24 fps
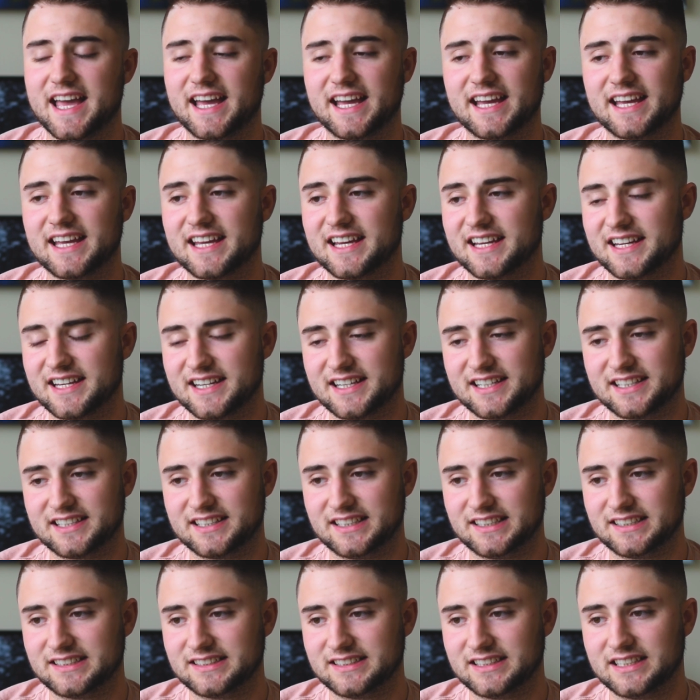
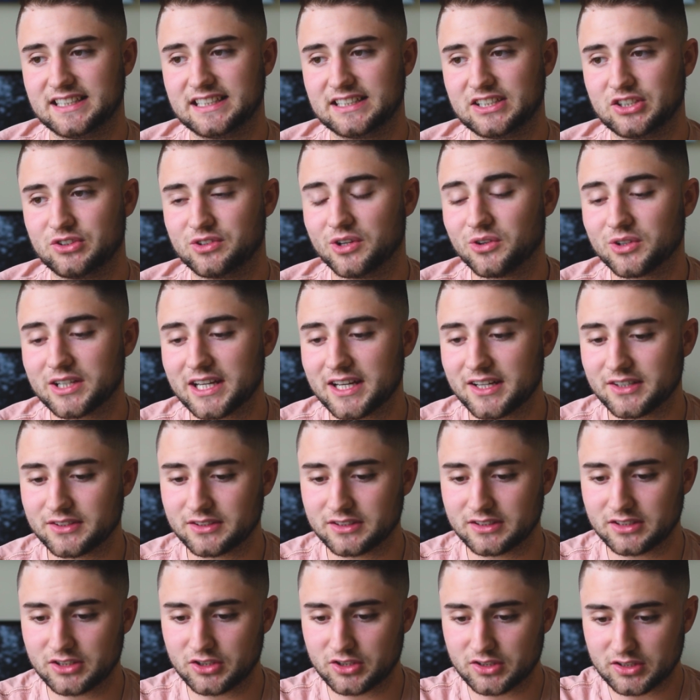and you go
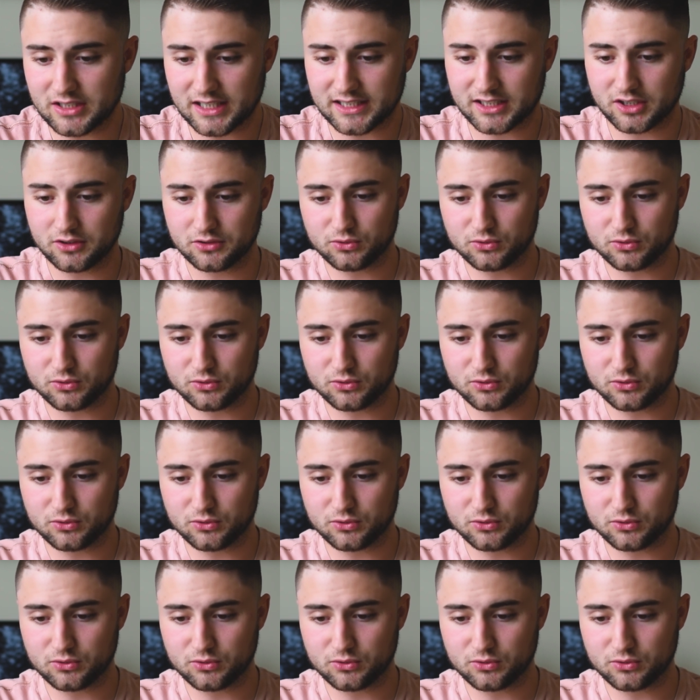down, you, like